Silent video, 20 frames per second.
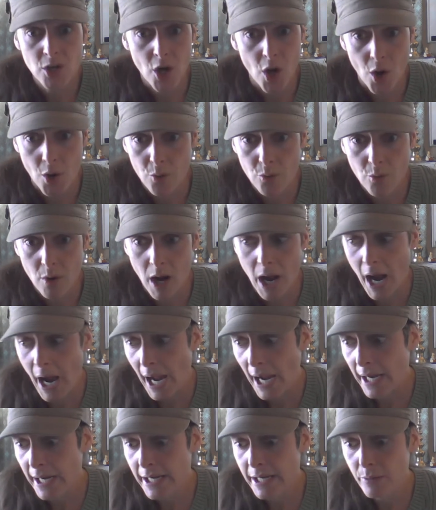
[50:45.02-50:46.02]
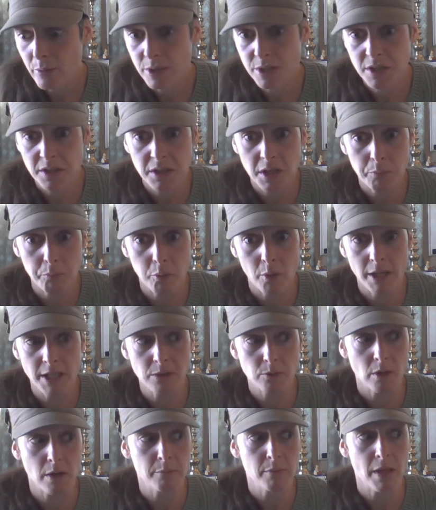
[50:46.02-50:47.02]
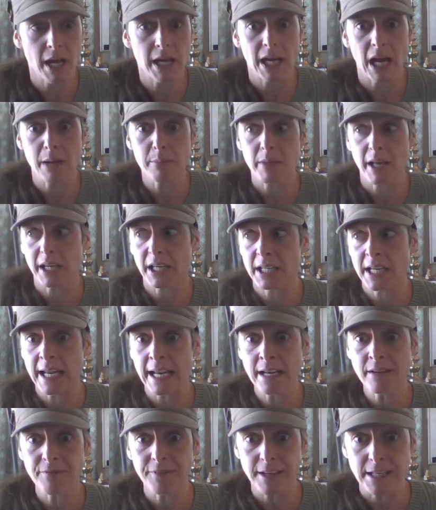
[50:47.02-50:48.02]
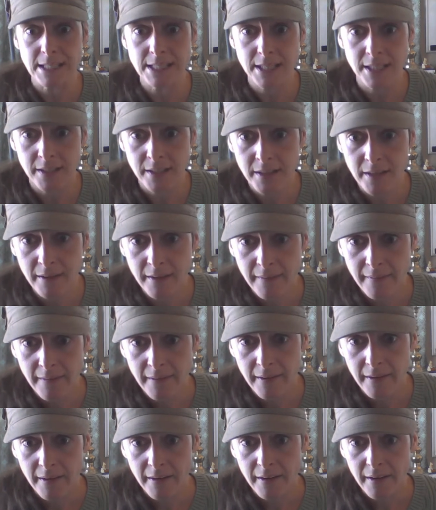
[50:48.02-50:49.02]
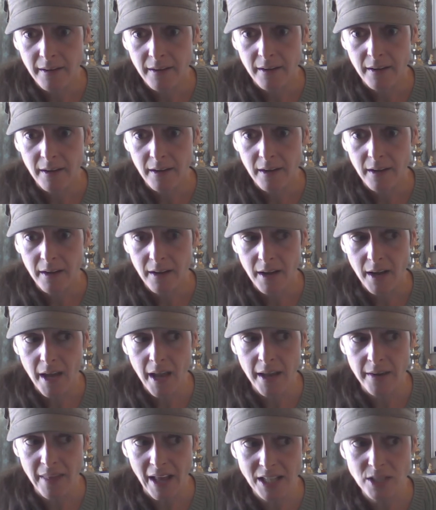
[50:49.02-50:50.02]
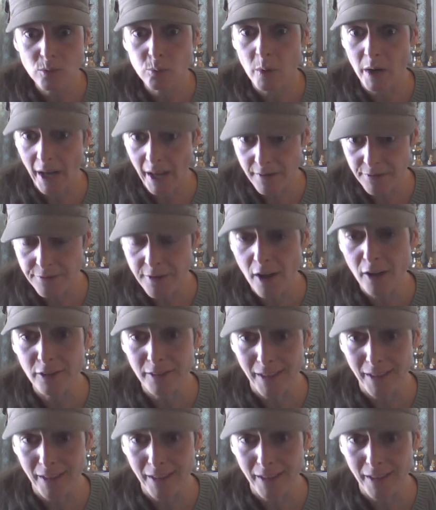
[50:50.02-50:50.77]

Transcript: know. I was at the I place where know. I'm like, I'm like an infant. Yeah. And I that's what I felt